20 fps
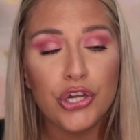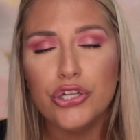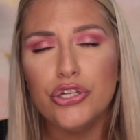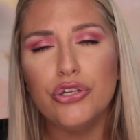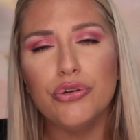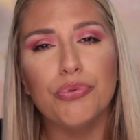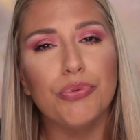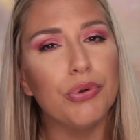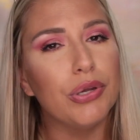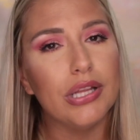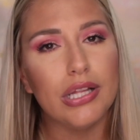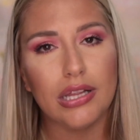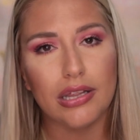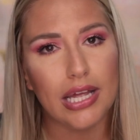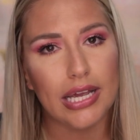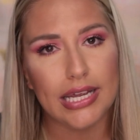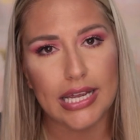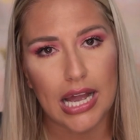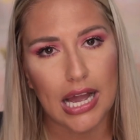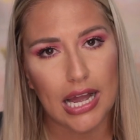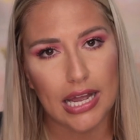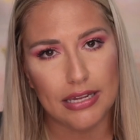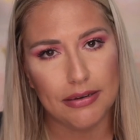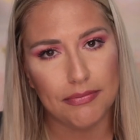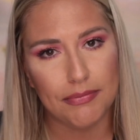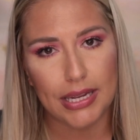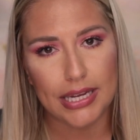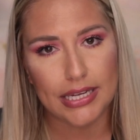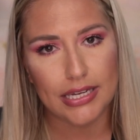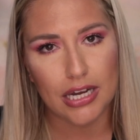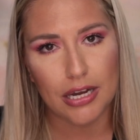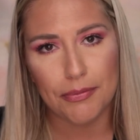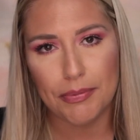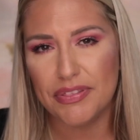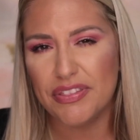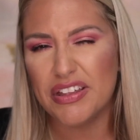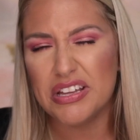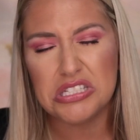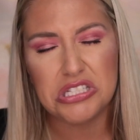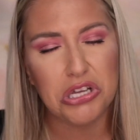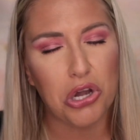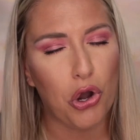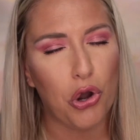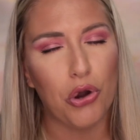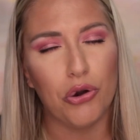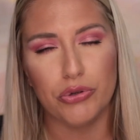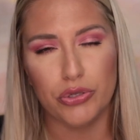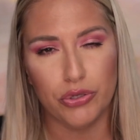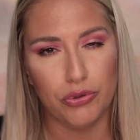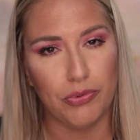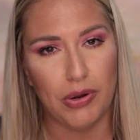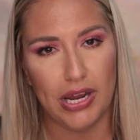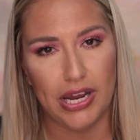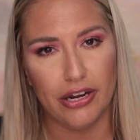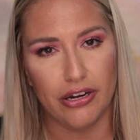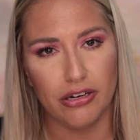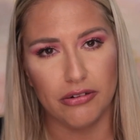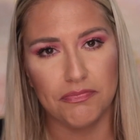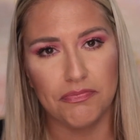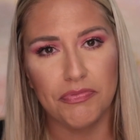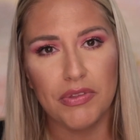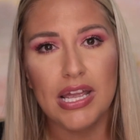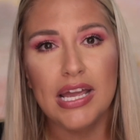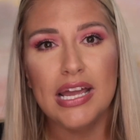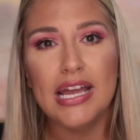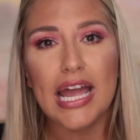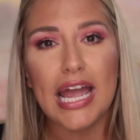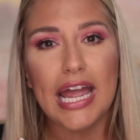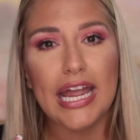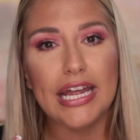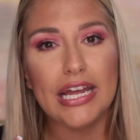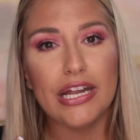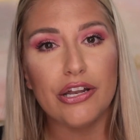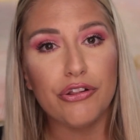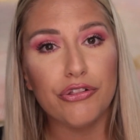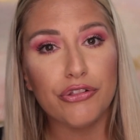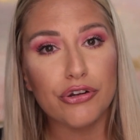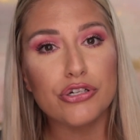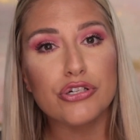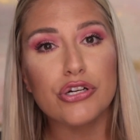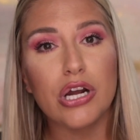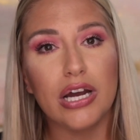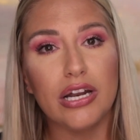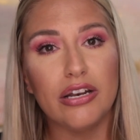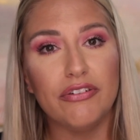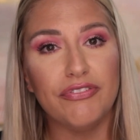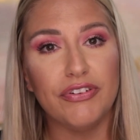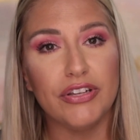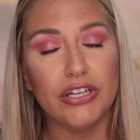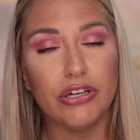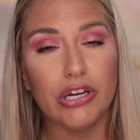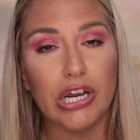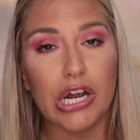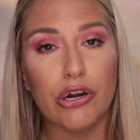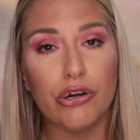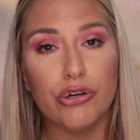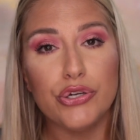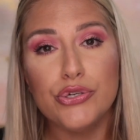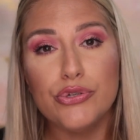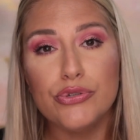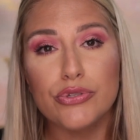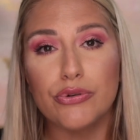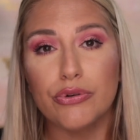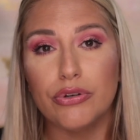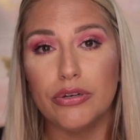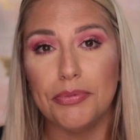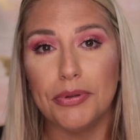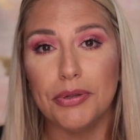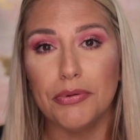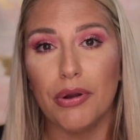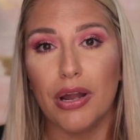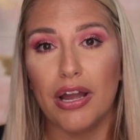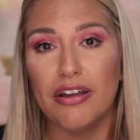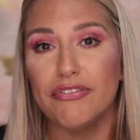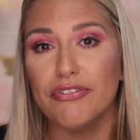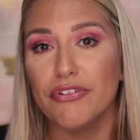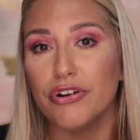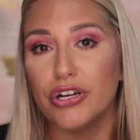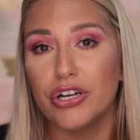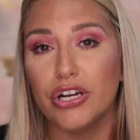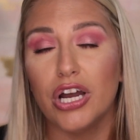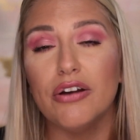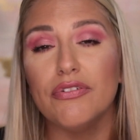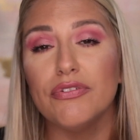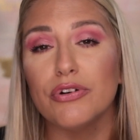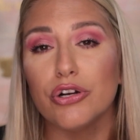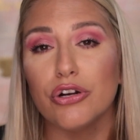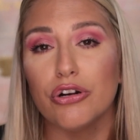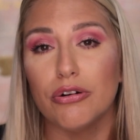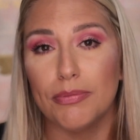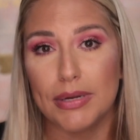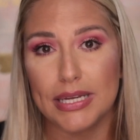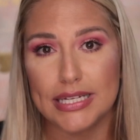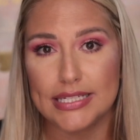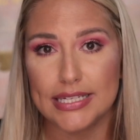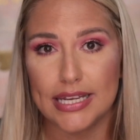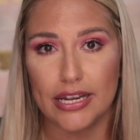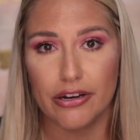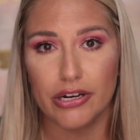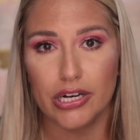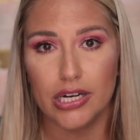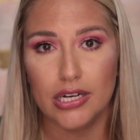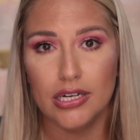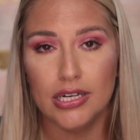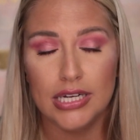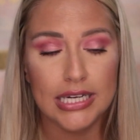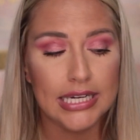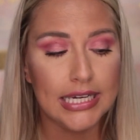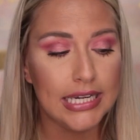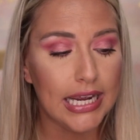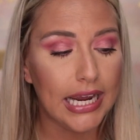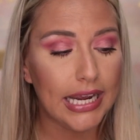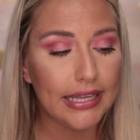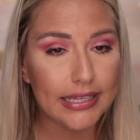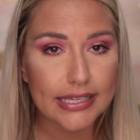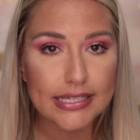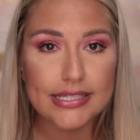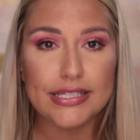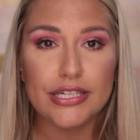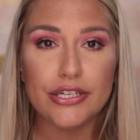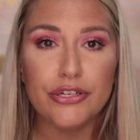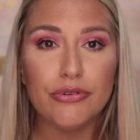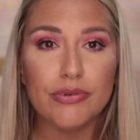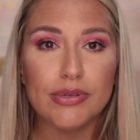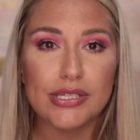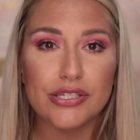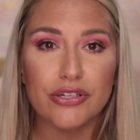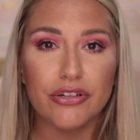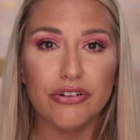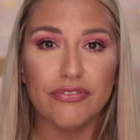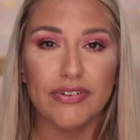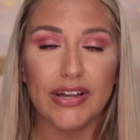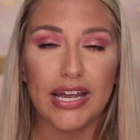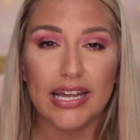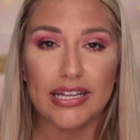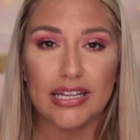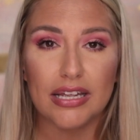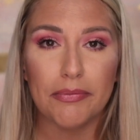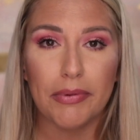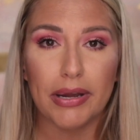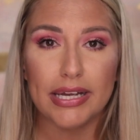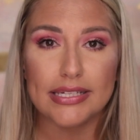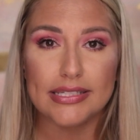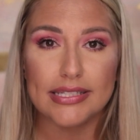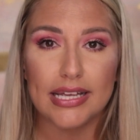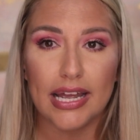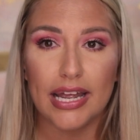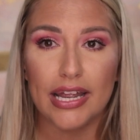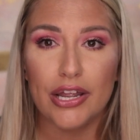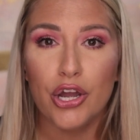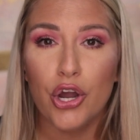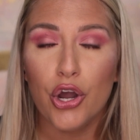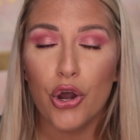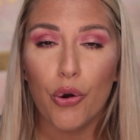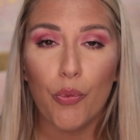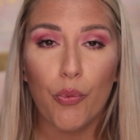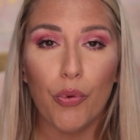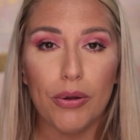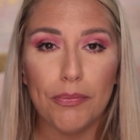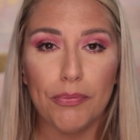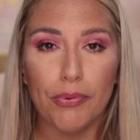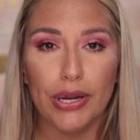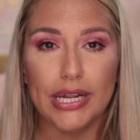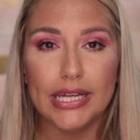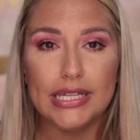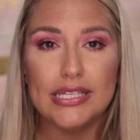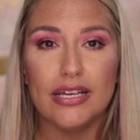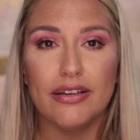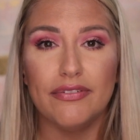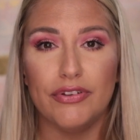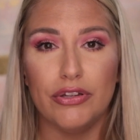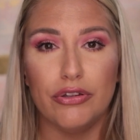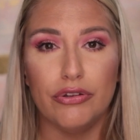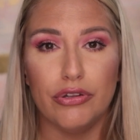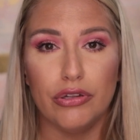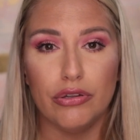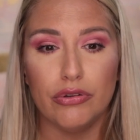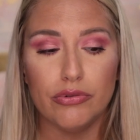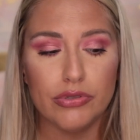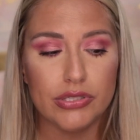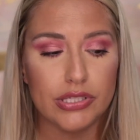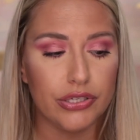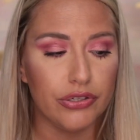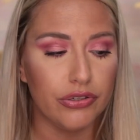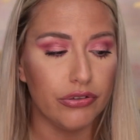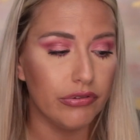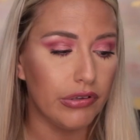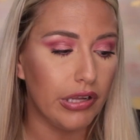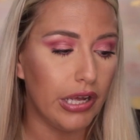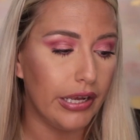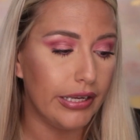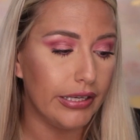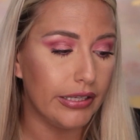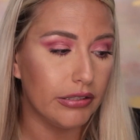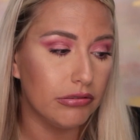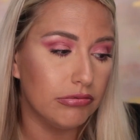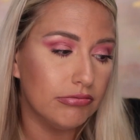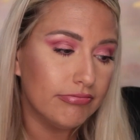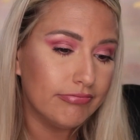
you really like high-end makeup and that's all you wear and they're trying to figure out who's going to be right for a covergirl mascara and they send you a survey and they might say what brands have you used and you're like